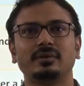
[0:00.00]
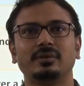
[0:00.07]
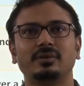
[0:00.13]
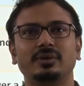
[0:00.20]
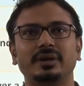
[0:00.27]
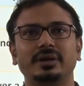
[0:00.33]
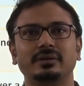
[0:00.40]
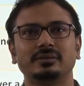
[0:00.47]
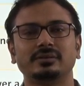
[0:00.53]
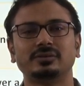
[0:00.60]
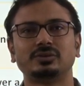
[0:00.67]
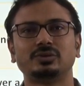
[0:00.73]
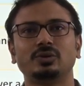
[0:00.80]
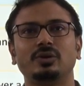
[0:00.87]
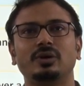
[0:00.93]
Okay,
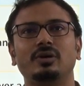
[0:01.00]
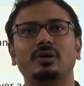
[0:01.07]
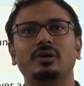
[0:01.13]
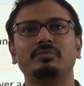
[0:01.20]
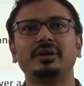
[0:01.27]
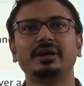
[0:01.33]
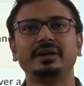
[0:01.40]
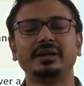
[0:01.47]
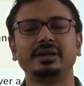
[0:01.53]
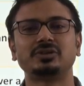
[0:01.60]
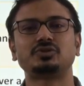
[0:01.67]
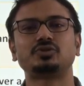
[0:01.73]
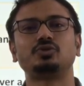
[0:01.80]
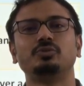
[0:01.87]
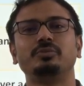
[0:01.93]
so government
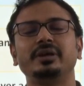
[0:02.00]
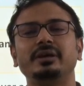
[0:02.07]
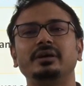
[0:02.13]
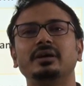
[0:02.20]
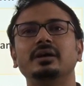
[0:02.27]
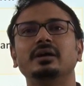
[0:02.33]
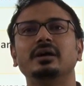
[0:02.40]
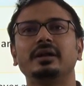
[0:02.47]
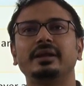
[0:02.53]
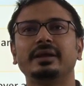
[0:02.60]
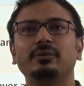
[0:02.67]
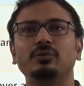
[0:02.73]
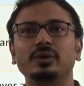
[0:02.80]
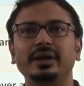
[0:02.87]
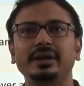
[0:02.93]
needs to be
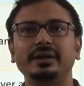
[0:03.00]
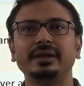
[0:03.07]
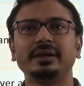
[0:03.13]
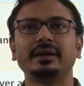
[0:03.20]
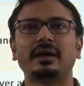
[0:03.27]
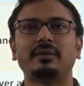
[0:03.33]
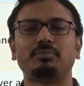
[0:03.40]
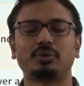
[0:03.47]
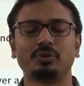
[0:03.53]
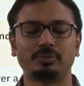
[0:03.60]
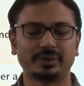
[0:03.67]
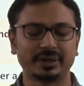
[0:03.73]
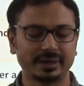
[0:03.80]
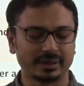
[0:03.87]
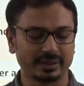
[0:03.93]
regulating
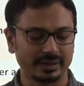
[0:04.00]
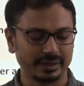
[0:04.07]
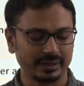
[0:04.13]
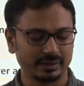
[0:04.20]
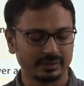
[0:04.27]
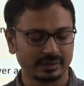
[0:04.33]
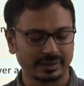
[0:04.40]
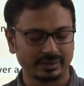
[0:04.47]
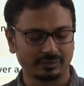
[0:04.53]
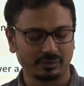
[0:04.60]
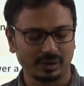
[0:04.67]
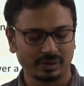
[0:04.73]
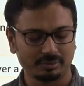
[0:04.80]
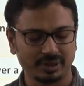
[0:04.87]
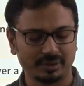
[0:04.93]
appropriately. The
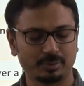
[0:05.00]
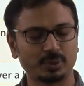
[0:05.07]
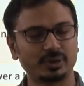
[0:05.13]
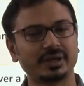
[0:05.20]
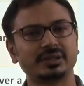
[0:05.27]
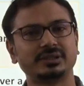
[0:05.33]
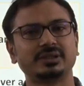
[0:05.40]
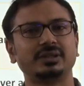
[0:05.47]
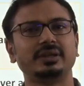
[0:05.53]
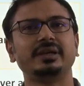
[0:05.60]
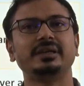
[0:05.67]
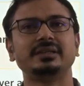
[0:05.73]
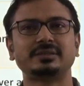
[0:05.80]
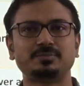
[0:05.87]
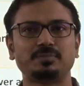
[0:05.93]
environment protection
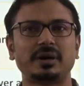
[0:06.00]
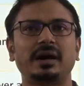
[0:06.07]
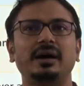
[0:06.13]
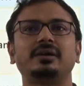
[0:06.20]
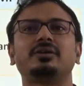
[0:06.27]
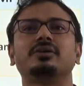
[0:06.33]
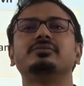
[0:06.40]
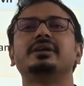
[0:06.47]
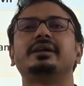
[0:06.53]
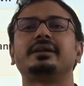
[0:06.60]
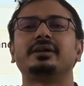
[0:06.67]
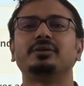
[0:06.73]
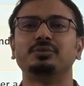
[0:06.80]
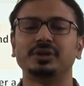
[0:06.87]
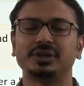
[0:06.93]
is part of that
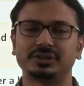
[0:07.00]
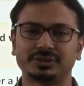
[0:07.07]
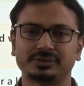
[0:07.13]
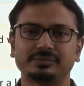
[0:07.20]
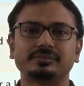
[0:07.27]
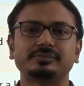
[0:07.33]
regulation.